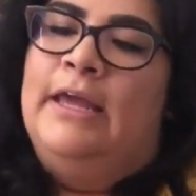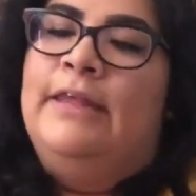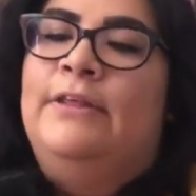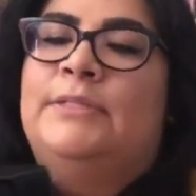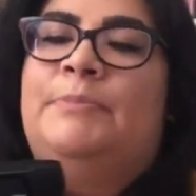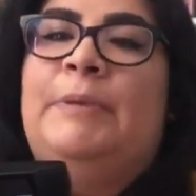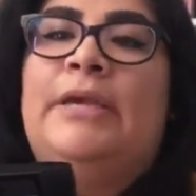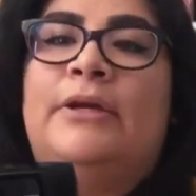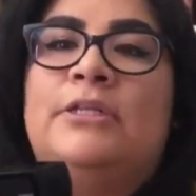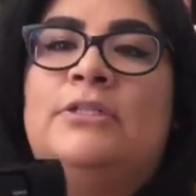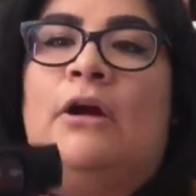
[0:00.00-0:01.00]
The
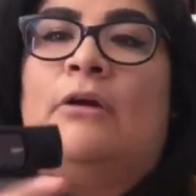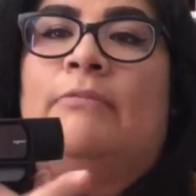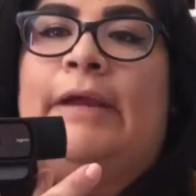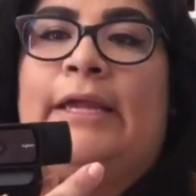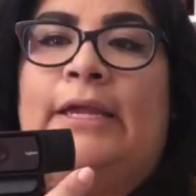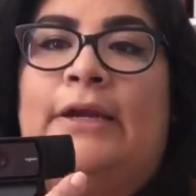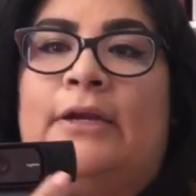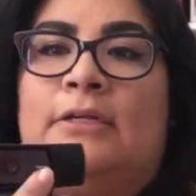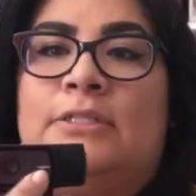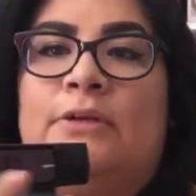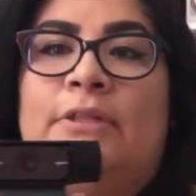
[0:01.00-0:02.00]
speakers are right
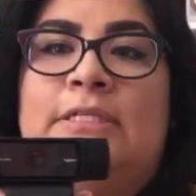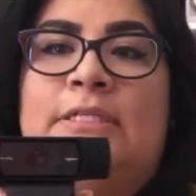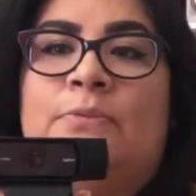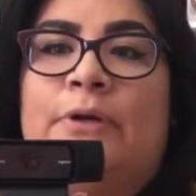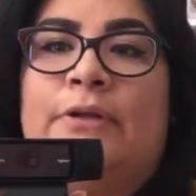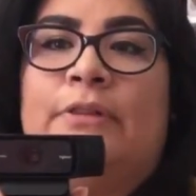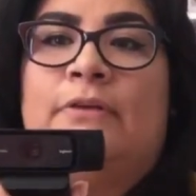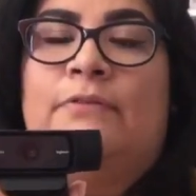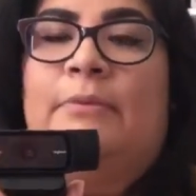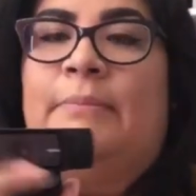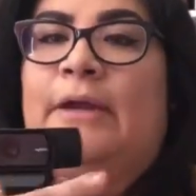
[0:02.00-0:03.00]
here. So this is where the,
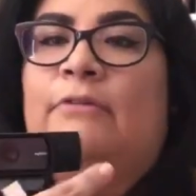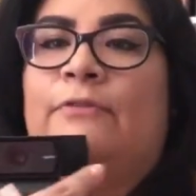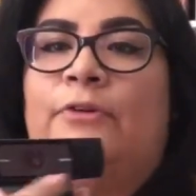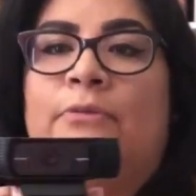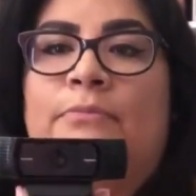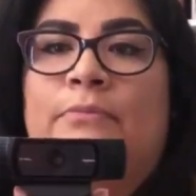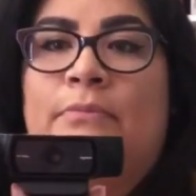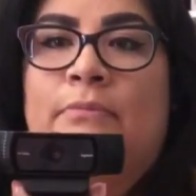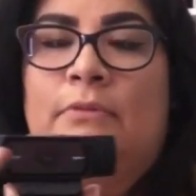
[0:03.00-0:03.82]
the microphone,